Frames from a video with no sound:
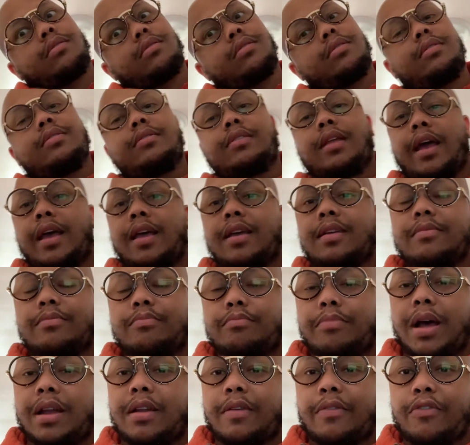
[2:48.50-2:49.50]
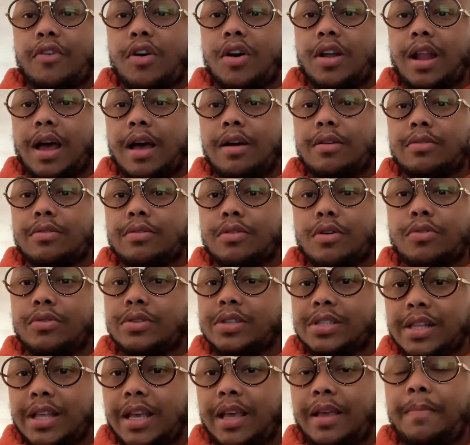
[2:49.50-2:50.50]
like about to fall out and go to
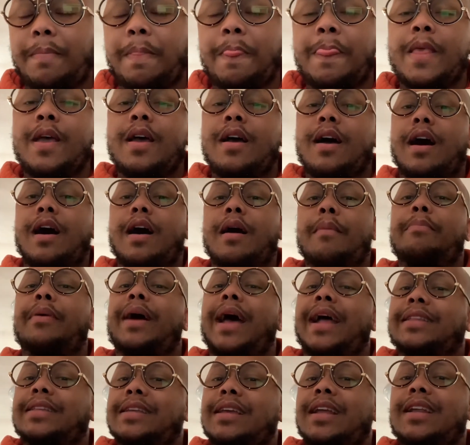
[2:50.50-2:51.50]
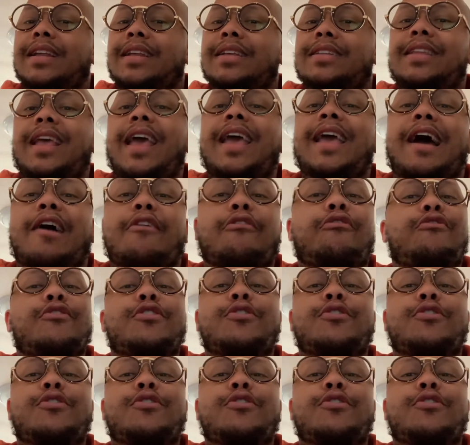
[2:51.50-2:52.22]
sleep. Um, but at the end of the day, I feel